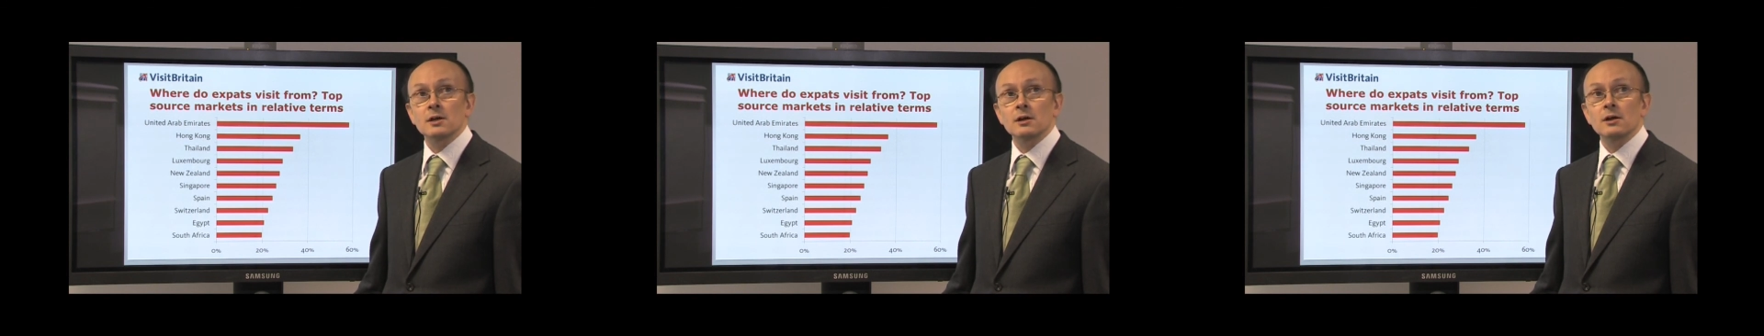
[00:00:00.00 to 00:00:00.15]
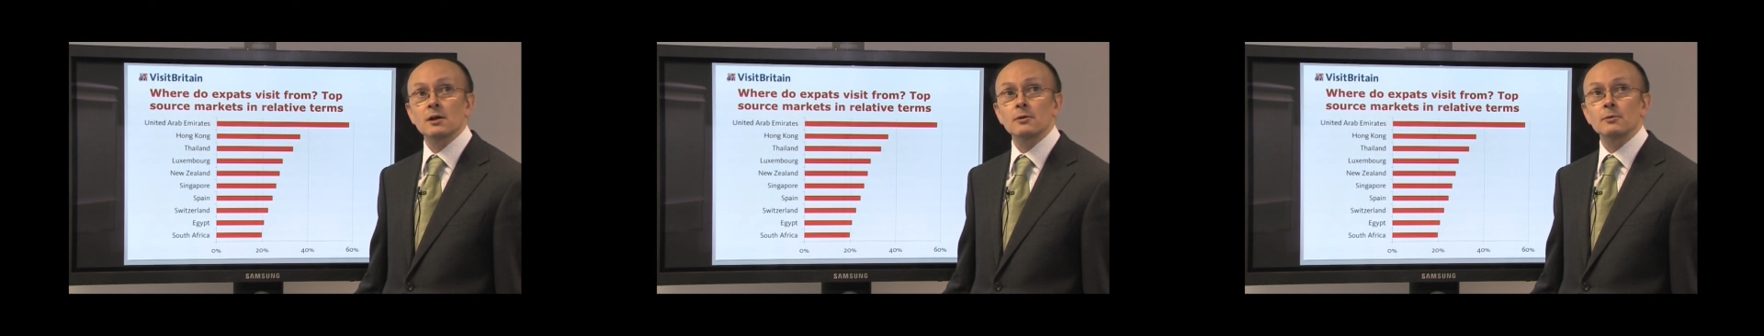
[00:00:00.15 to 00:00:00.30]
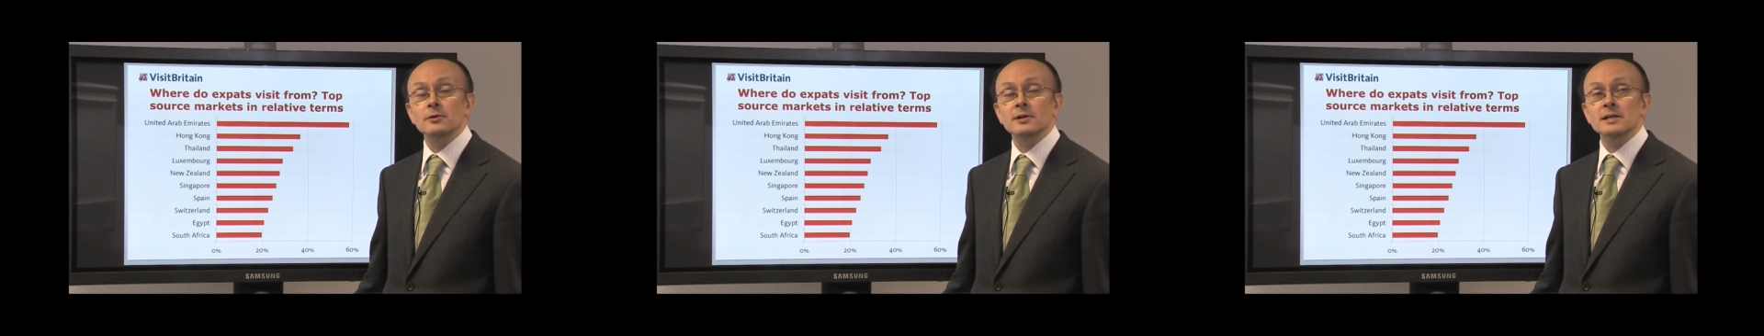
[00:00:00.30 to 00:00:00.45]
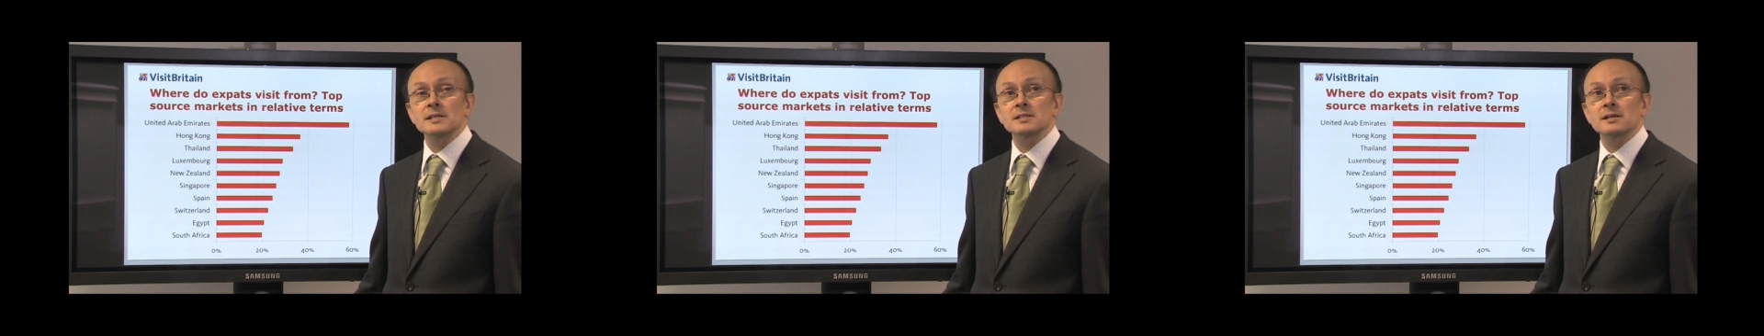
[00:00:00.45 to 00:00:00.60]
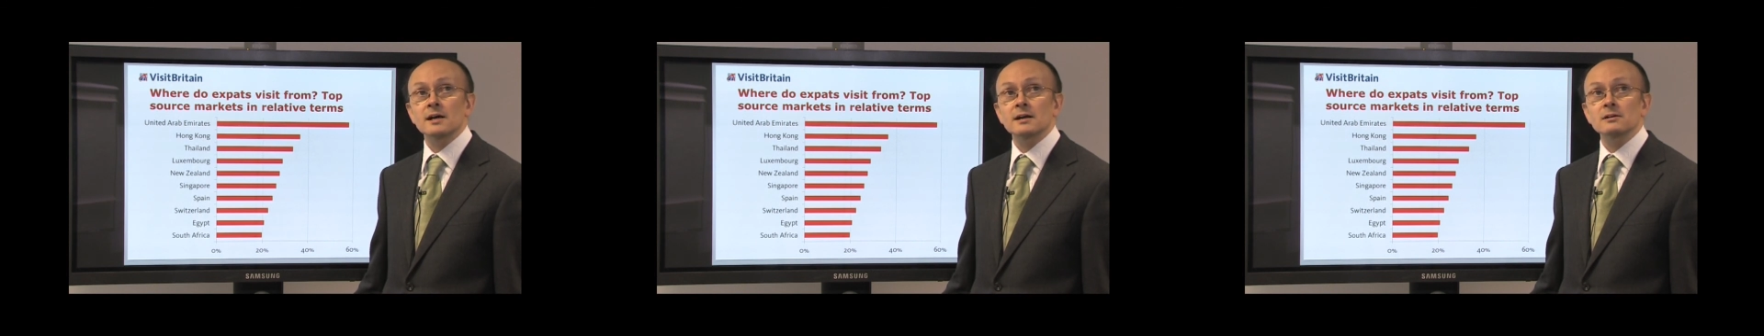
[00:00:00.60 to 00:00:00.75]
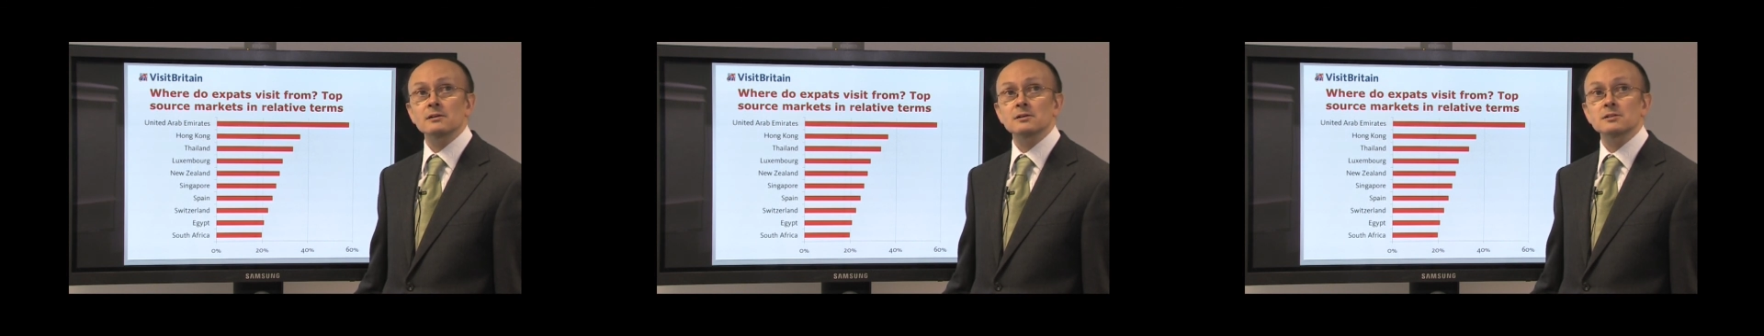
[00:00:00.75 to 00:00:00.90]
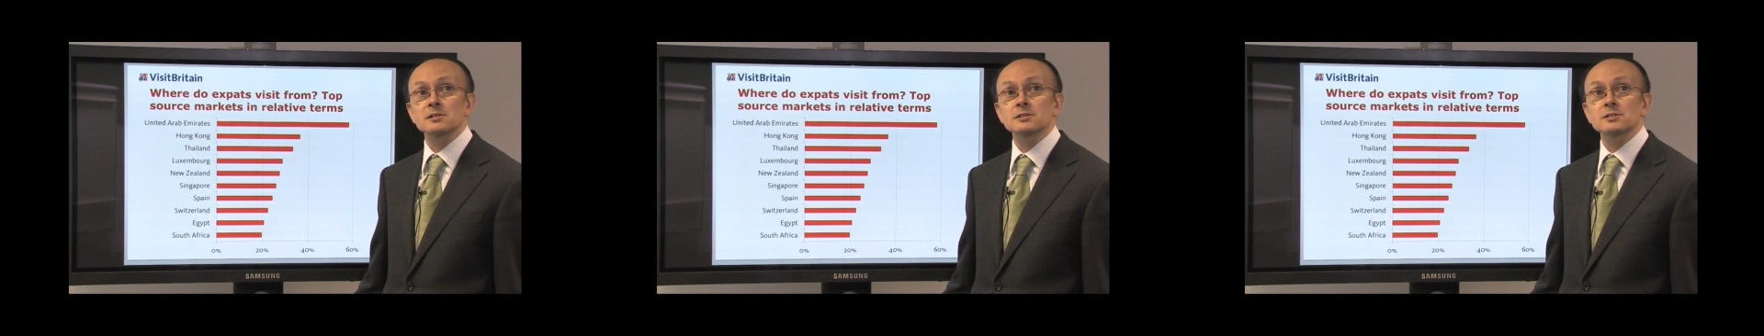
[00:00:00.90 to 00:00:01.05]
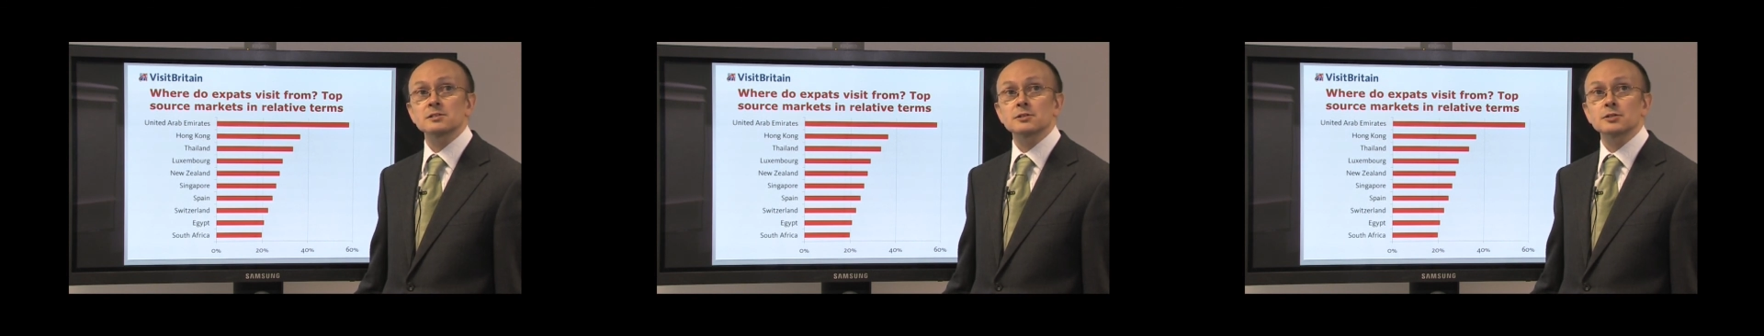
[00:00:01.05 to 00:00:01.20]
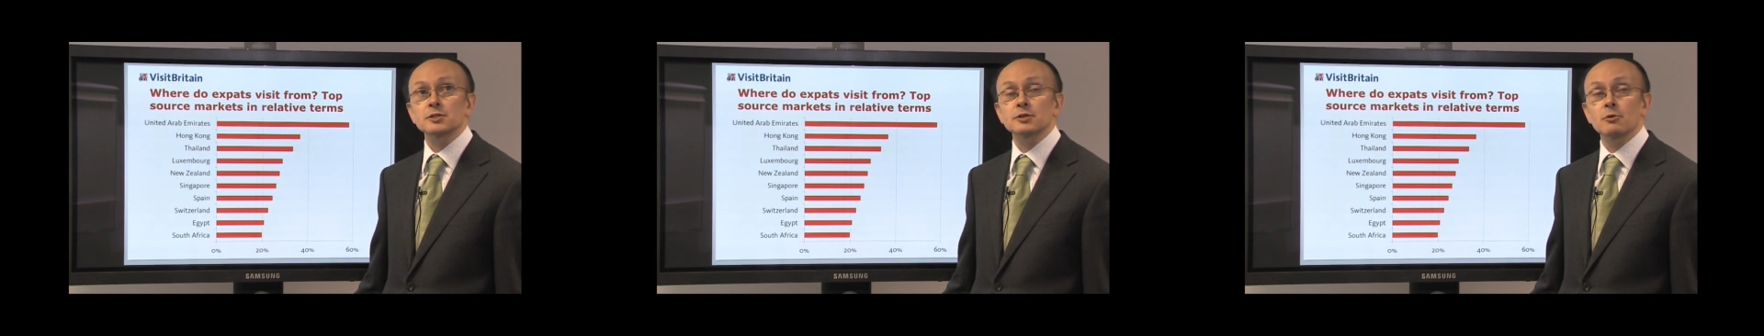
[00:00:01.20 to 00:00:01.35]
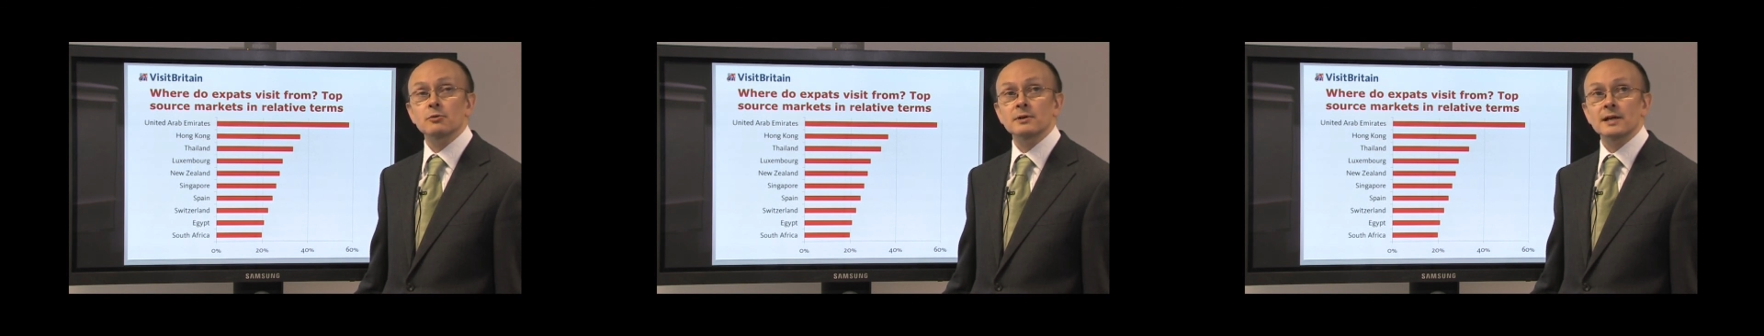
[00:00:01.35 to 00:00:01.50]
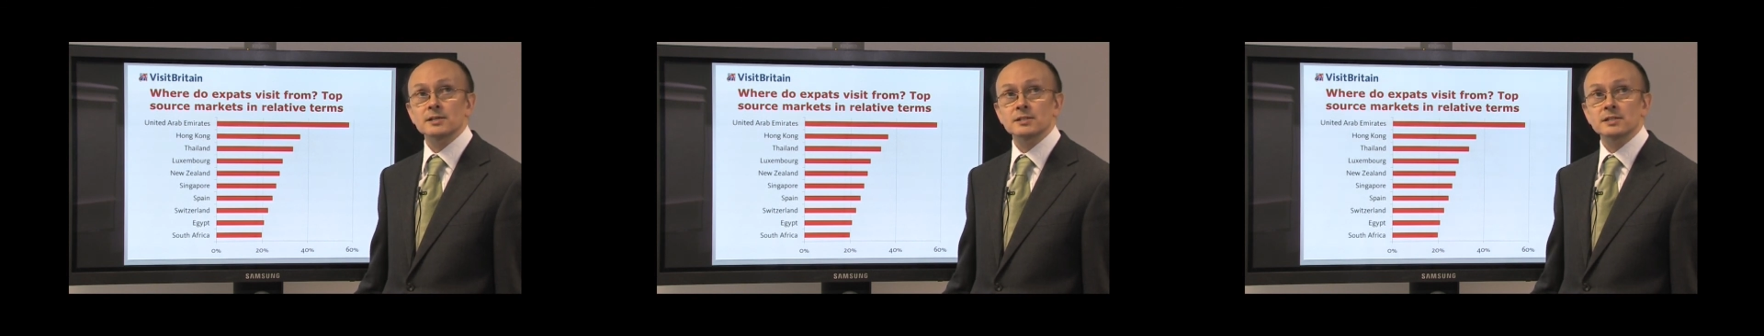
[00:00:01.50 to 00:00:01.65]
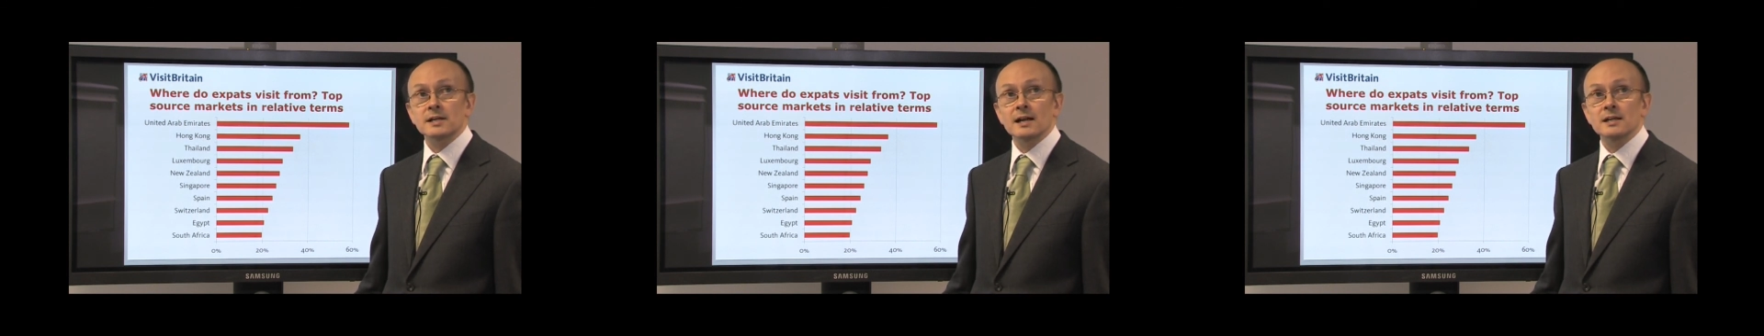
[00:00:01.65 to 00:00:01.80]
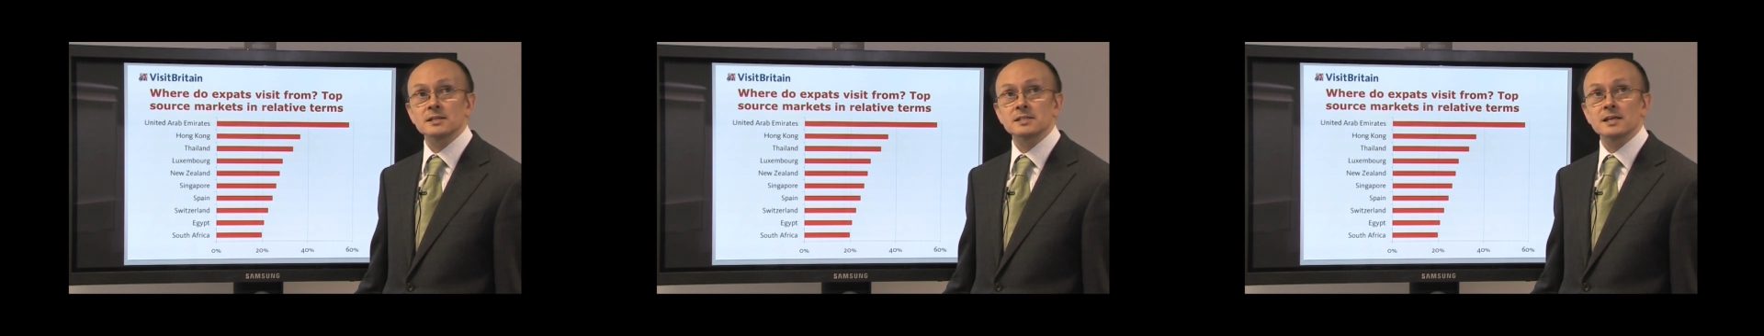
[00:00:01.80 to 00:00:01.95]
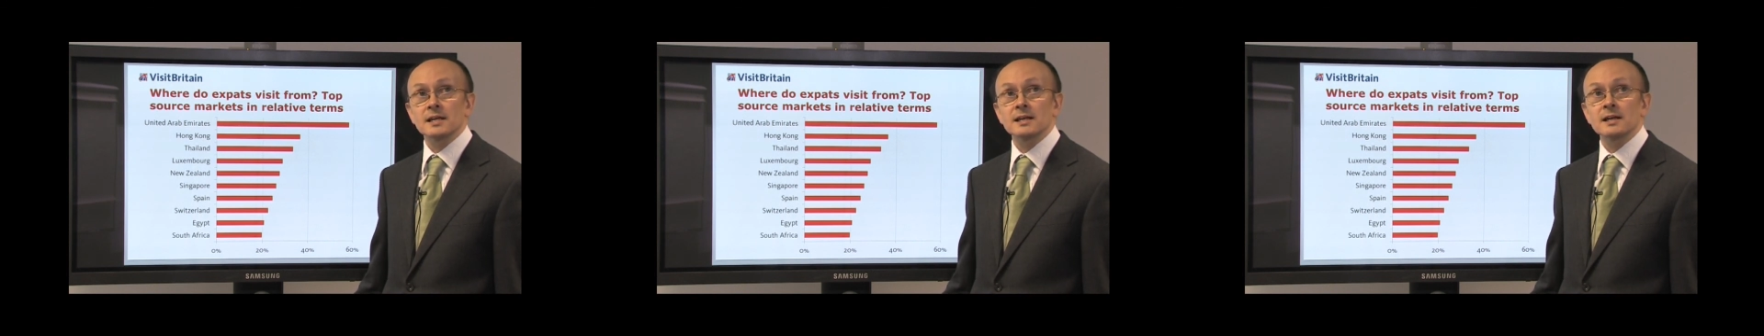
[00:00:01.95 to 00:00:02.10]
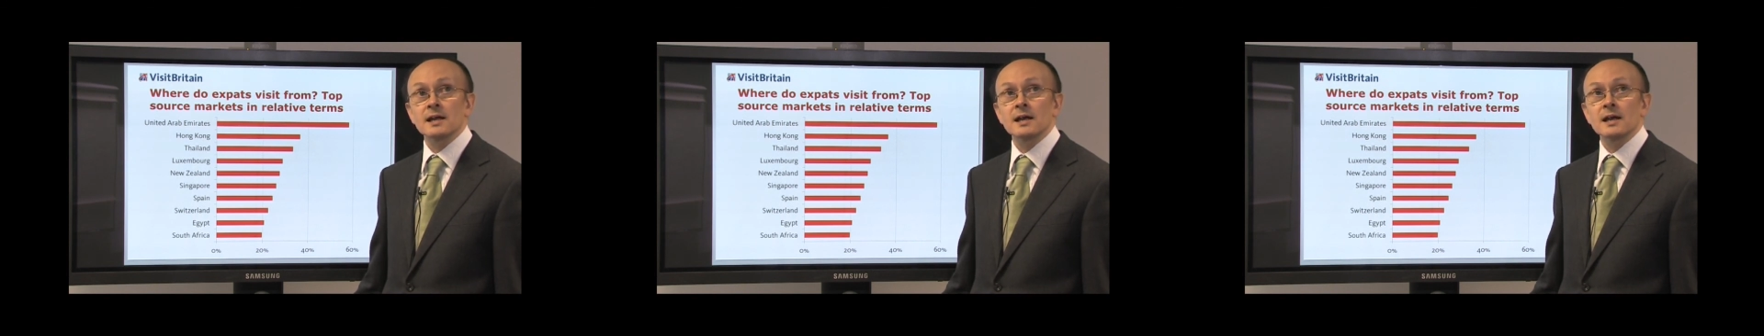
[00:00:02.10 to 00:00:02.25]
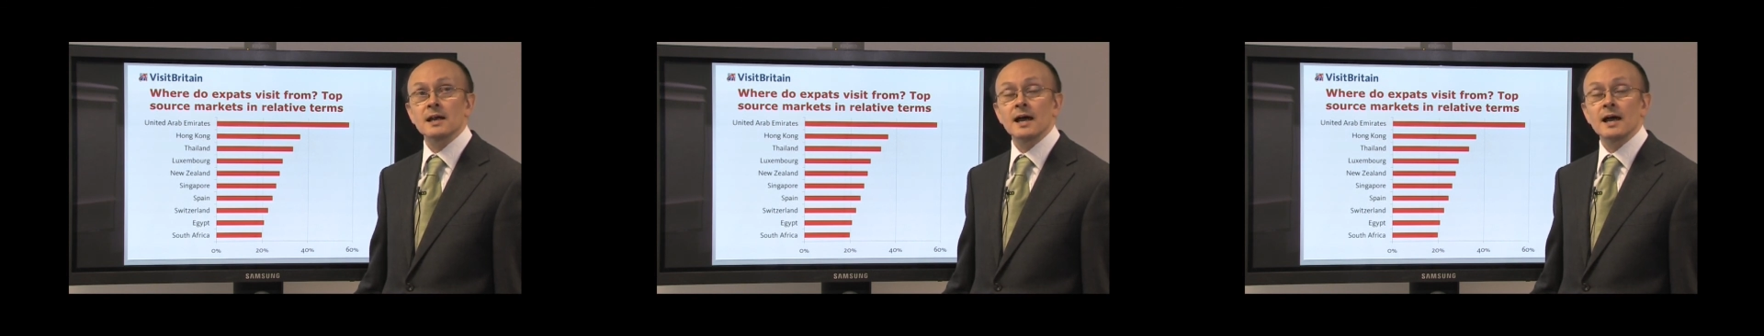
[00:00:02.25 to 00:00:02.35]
who were entitled to dual nationality